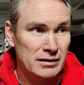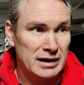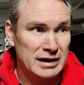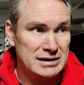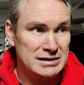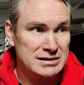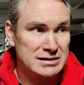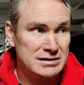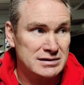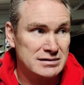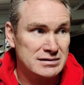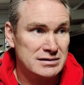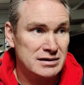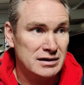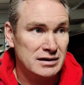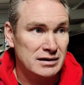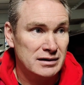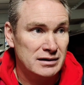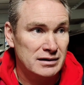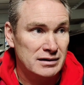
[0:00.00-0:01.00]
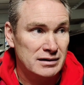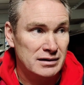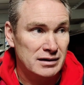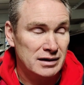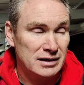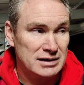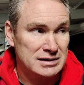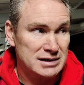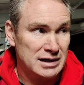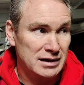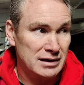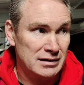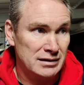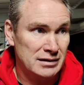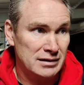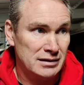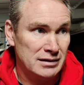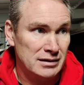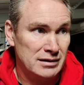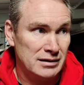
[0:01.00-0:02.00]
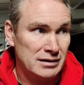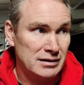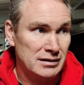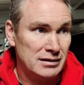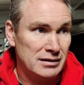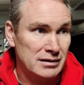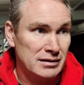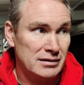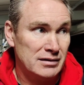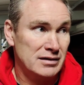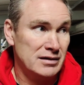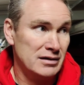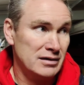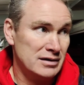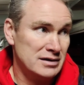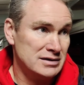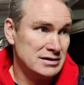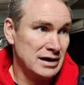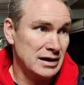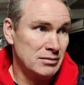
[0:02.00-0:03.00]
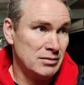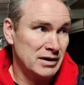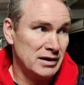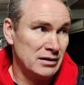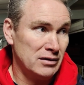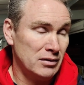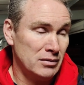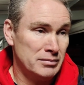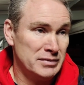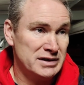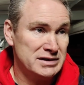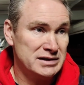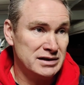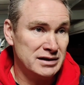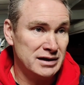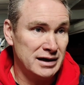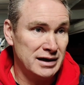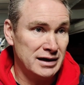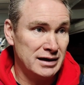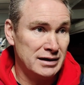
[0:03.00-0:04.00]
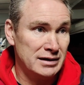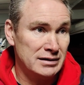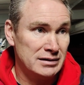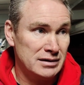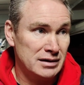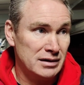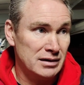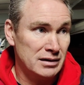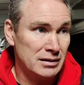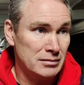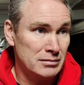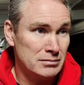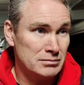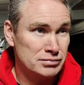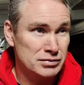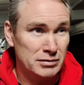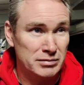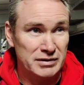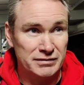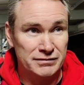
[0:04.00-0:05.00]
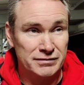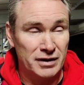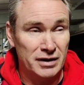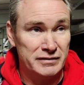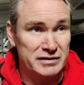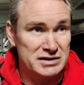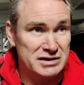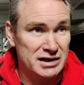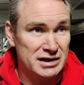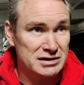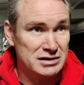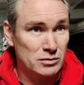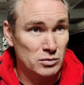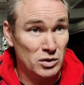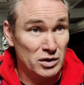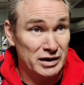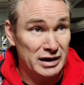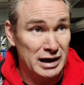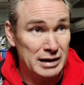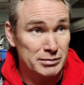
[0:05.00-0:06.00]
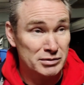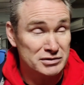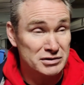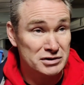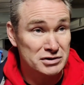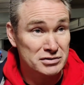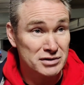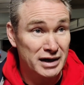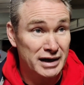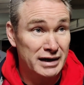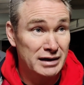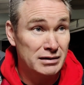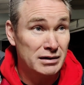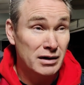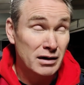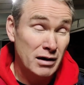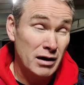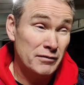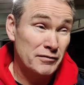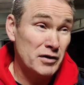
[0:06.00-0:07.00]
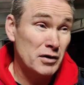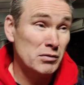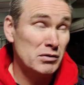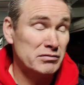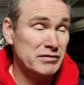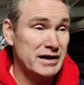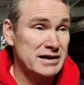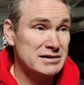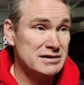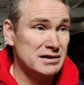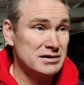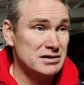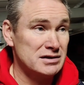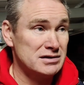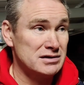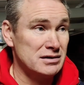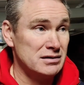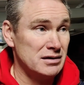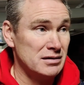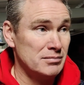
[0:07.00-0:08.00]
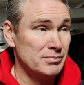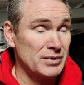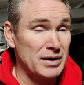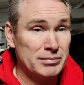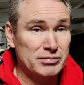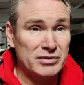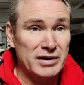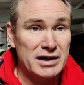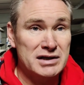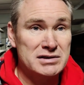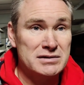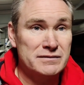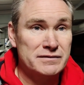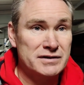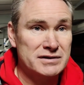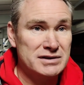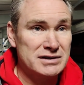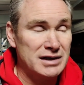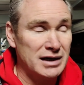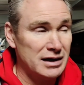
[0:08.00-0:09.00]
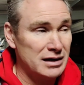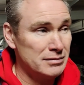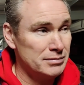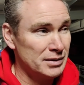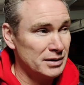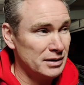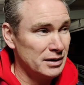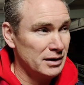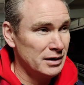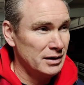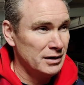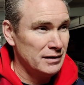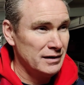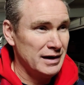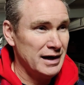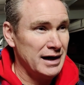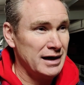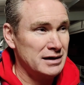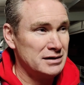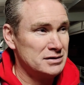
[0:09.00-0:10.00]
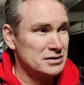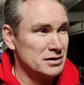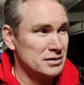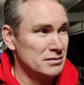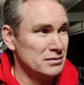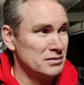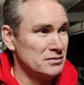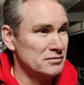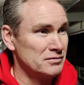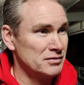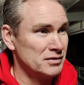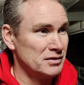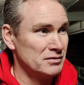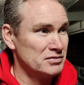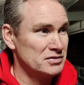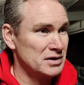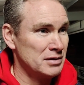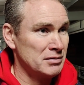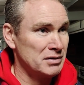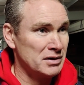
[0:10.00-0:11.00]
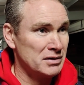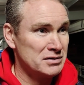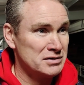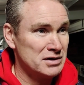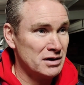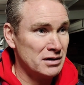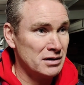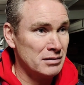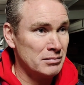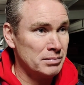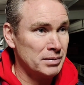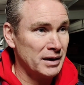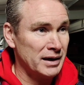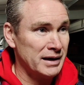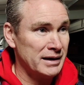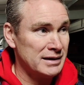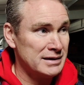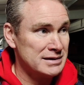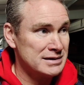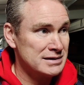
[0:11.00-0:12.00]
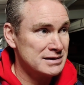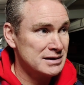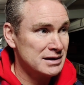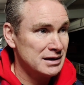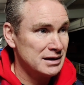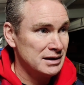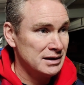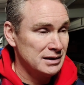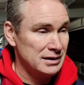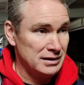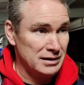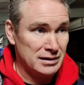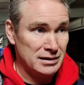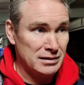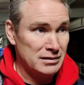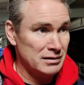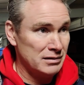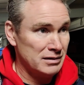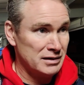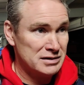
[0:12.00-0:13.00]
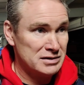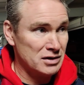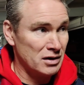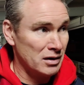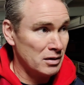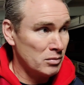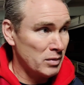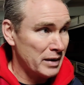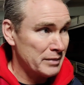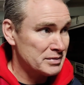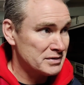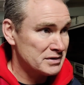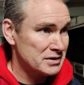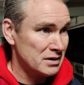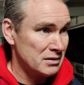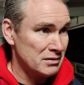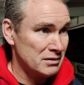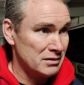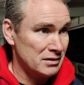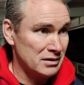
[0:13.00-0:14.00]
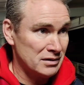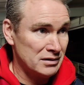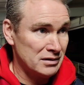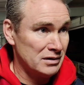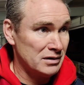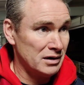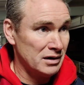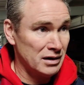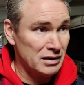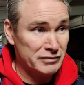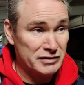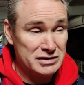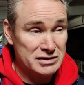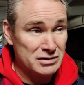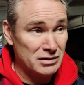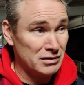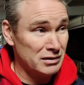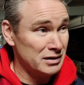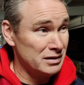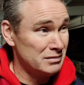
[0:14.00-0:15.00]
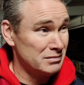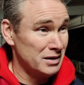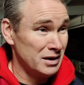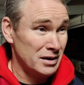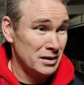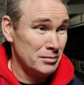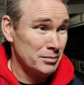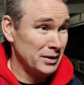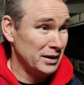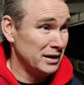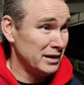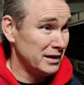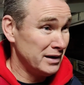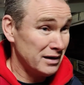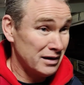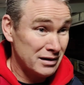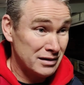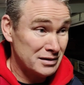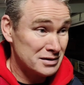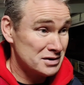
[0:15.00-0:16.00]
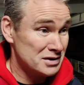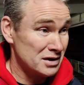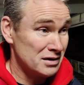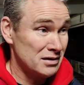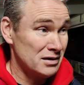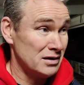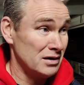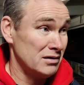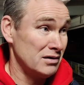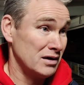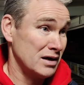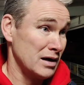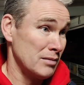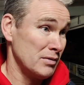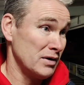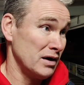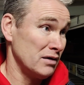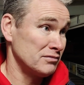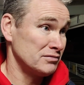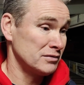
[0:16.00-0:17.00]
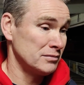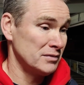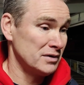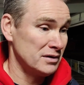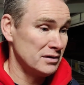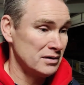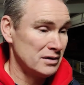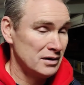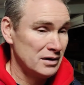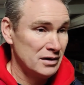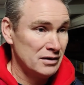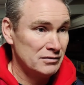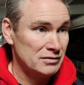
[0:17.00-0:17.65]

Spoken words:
that's, like I say, Thursday we had a lot missing there. Probably 5 or 6 that weren't able to train. A few were rested just in preparation for today. But the attitude of some of those younger players, like Ty Webster and Harvey Solly, Billy, Archie, that coming up from the